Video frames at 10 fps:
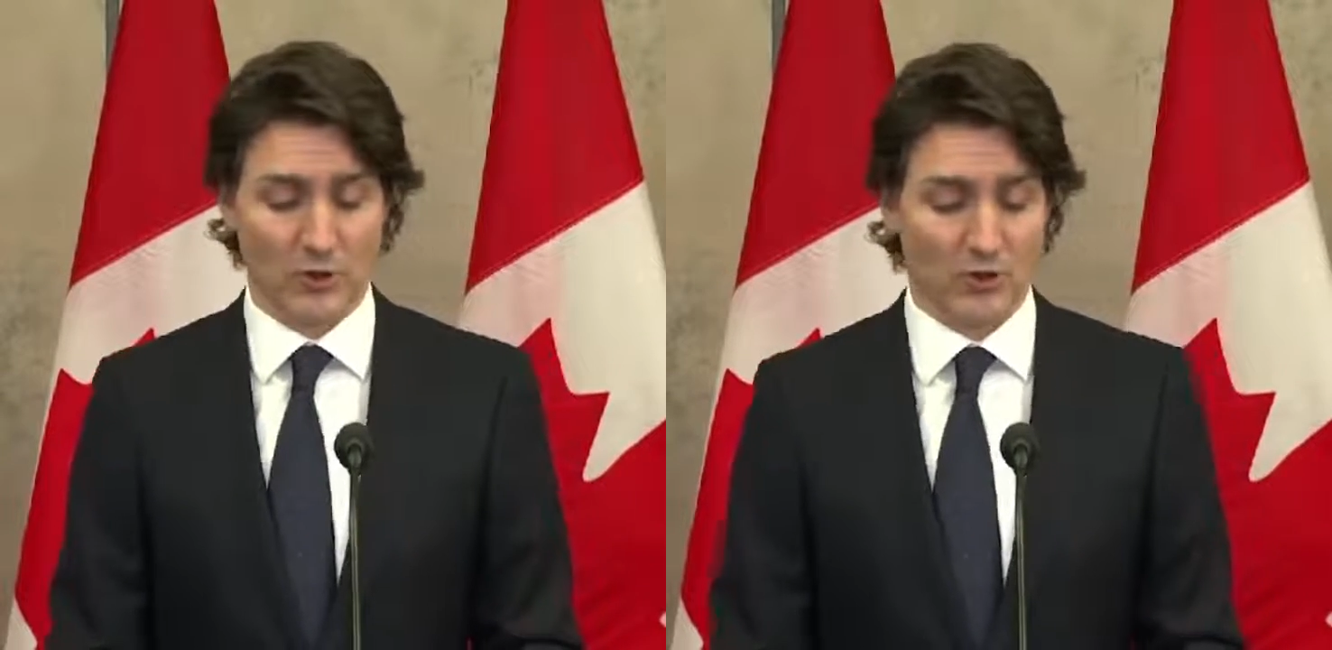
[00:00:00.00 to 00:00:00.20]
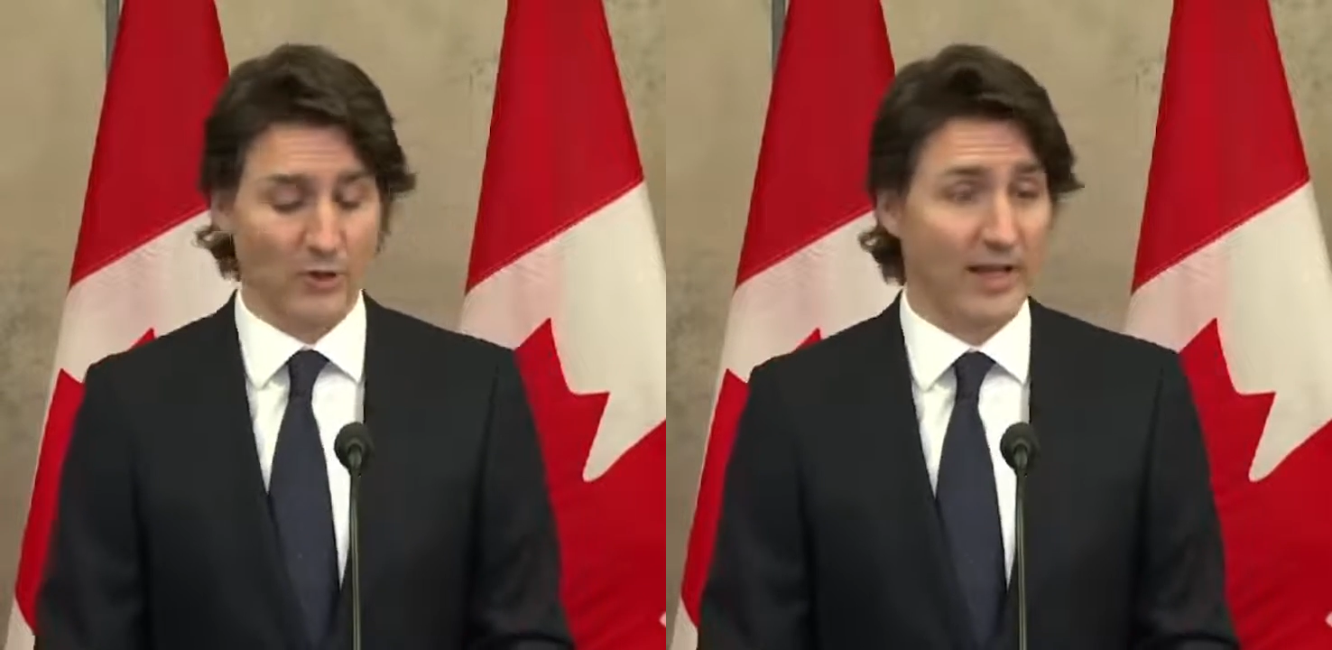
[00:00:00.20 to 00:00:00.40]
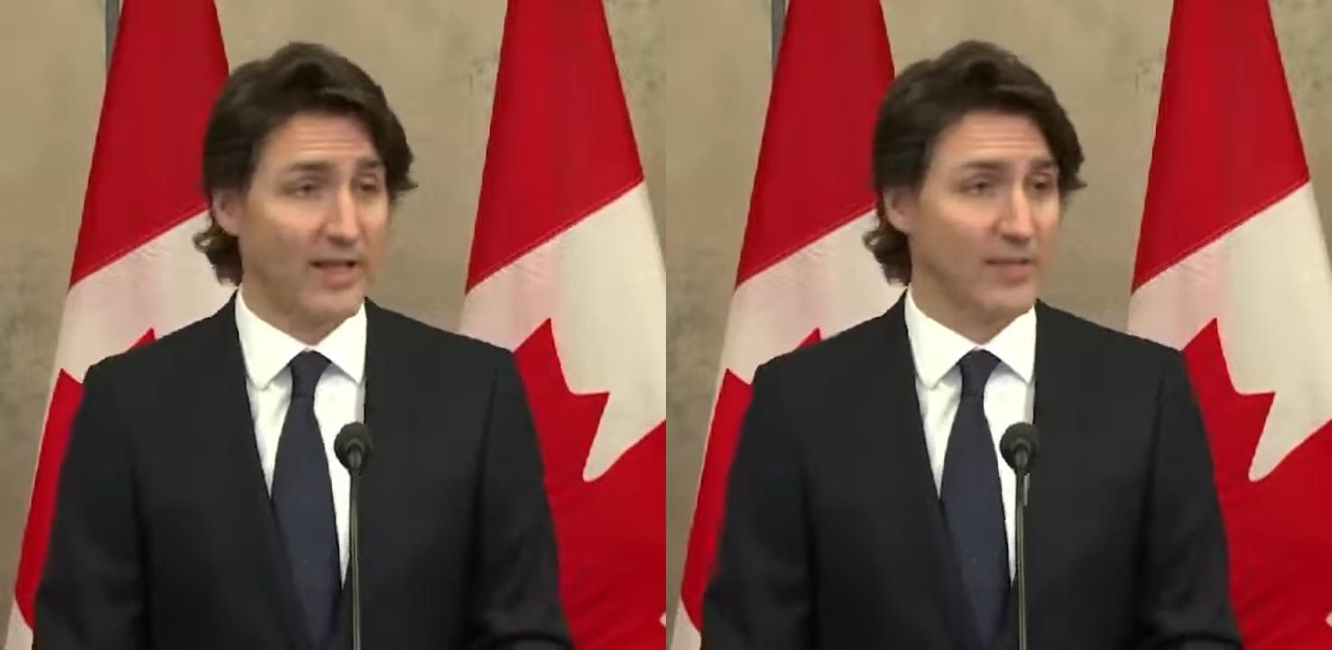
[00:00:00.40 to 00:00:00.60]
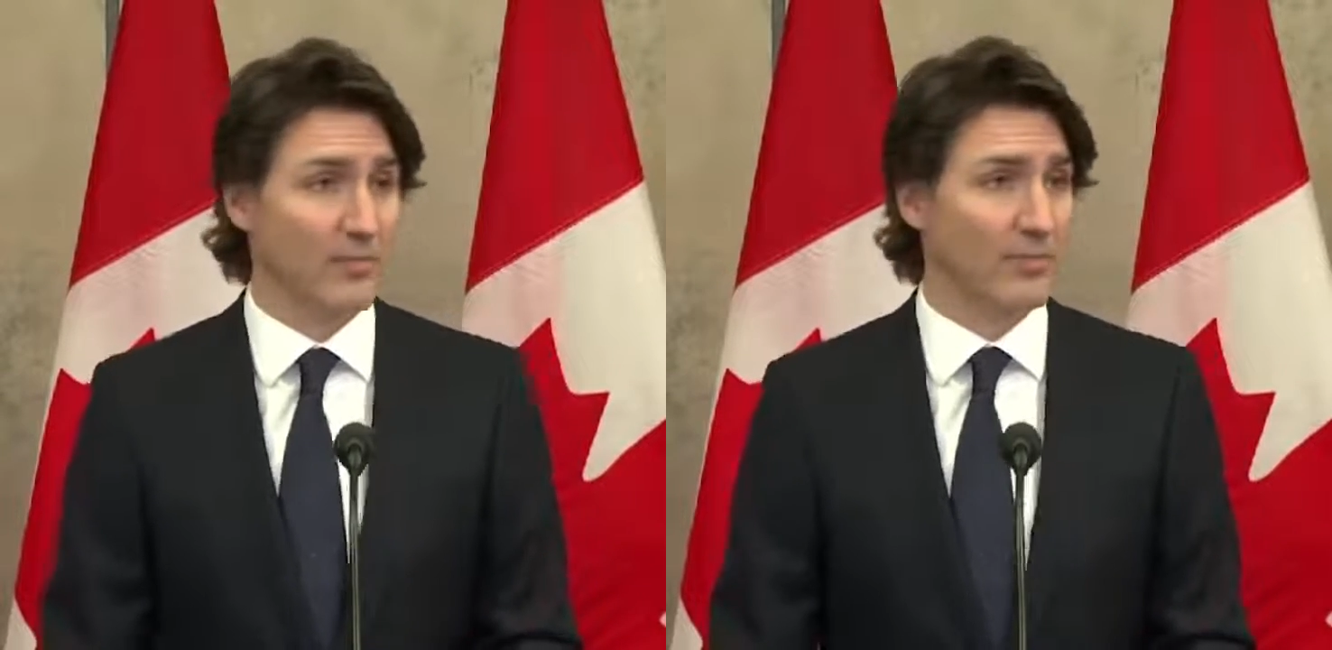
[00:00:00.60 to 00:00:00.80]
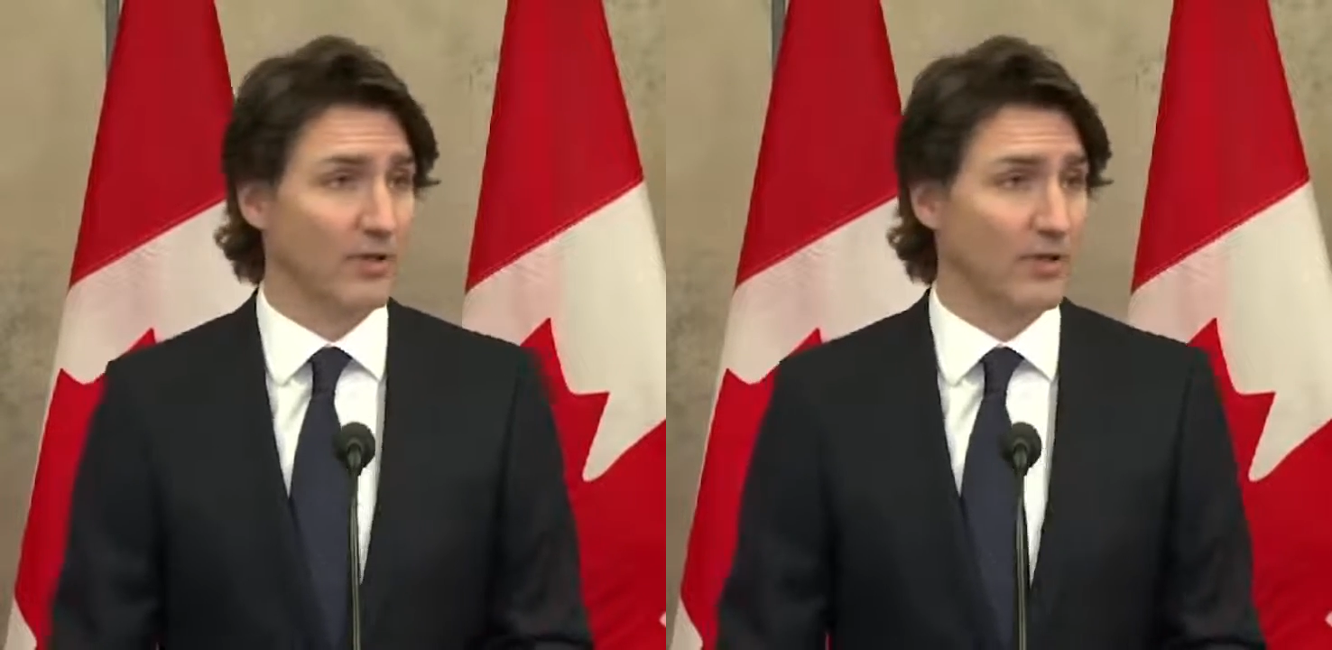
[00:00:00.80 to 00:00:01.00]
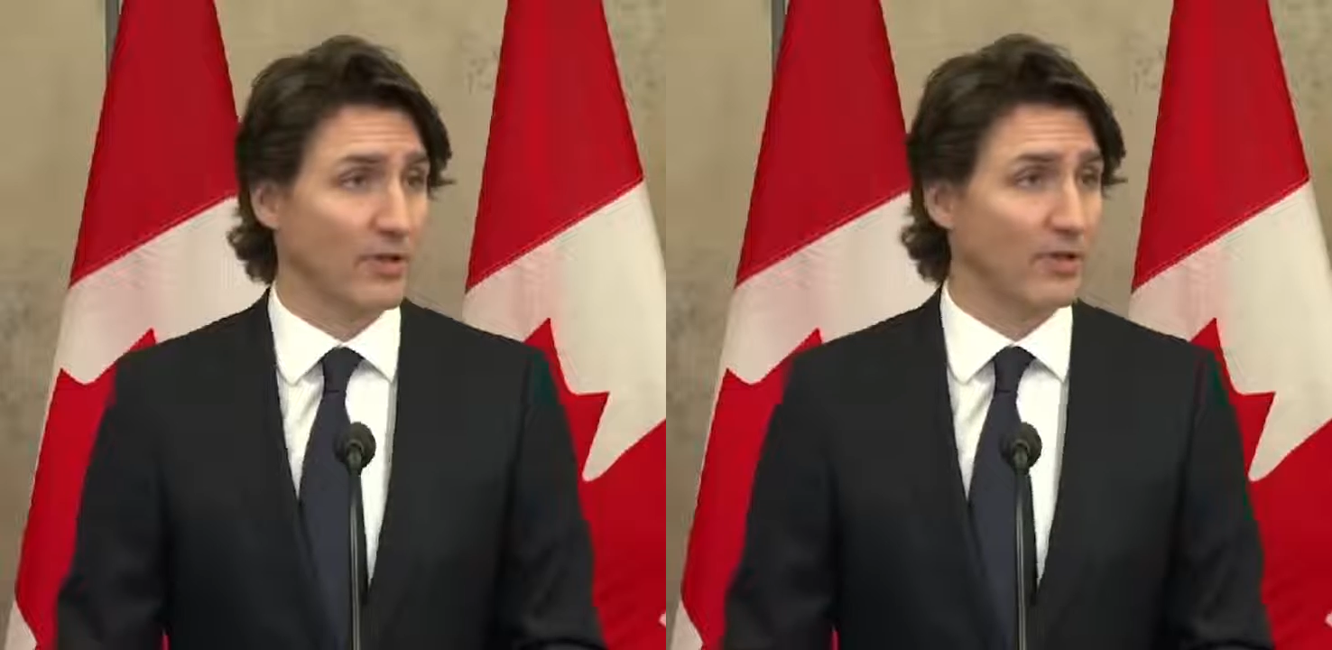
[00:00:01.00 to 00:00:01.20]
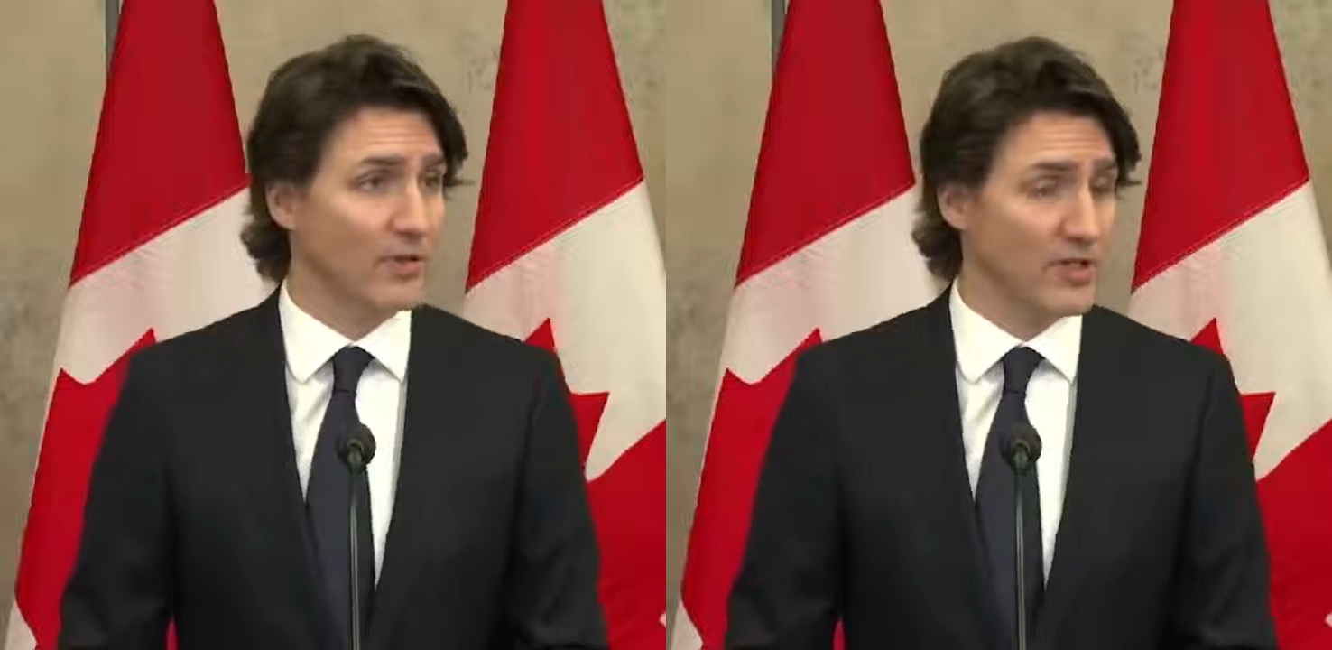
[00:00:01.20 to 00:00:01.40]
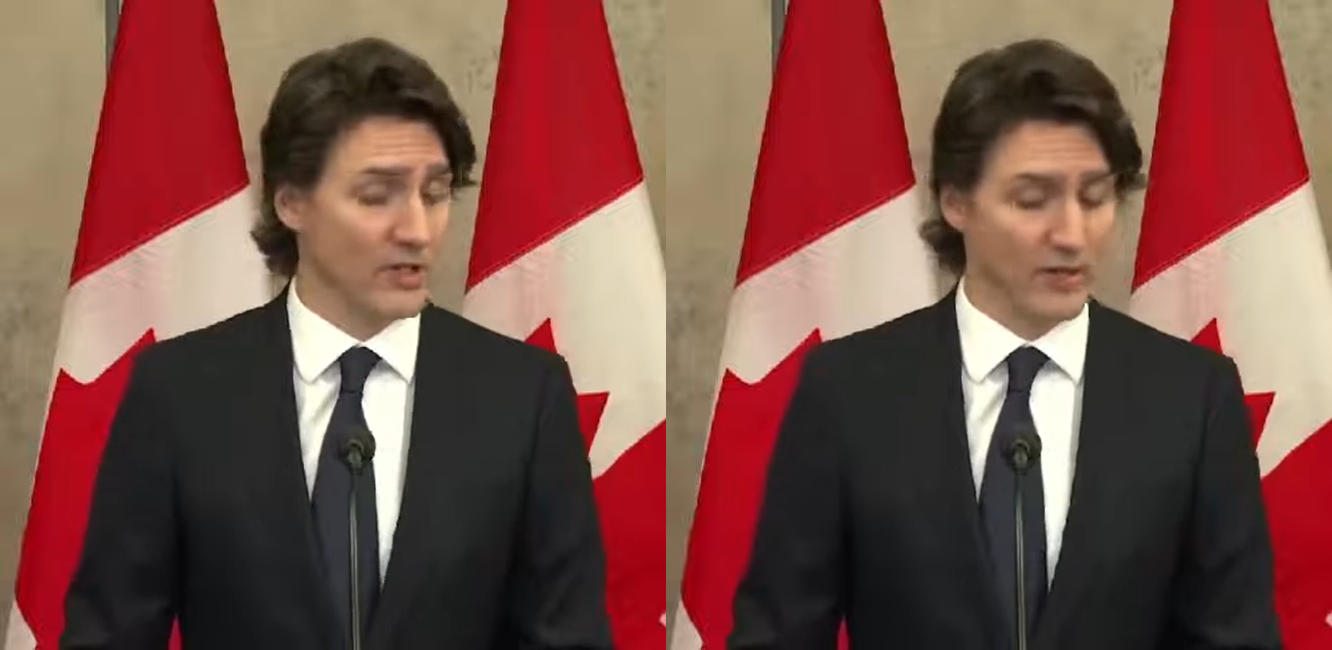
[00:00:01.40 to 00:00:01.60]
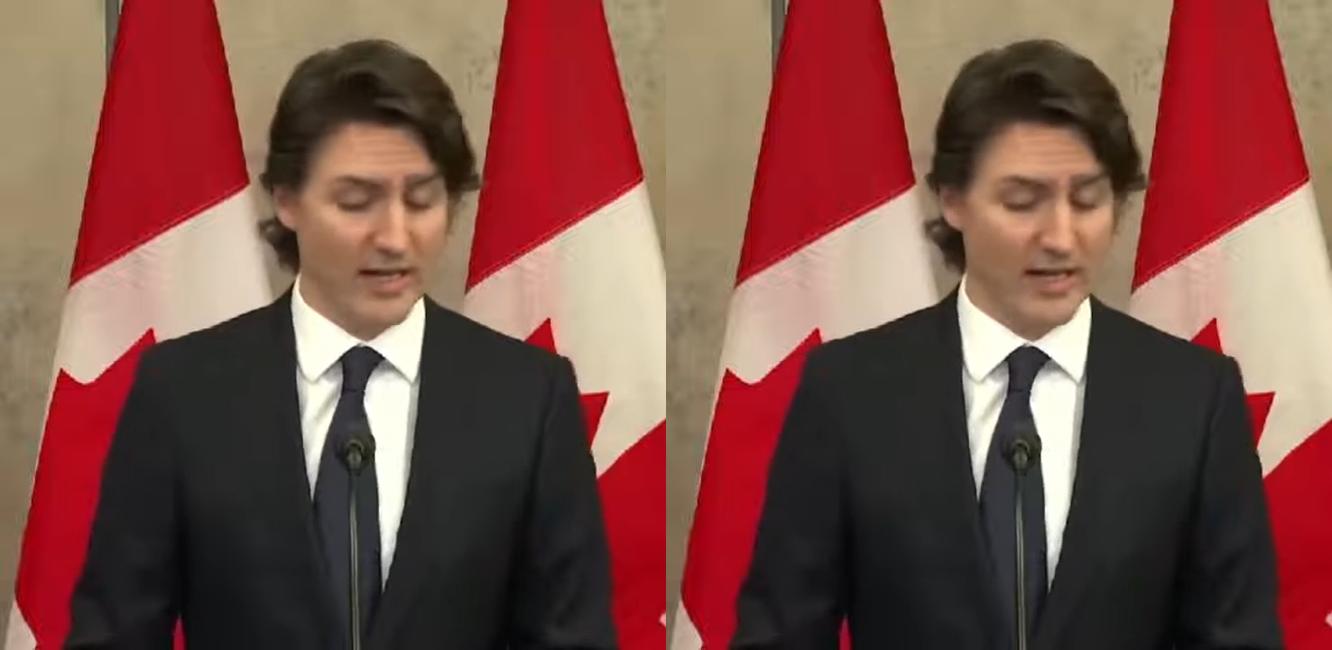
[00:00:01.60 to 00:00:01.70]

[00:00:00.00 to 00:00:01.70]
You don't want to end up losing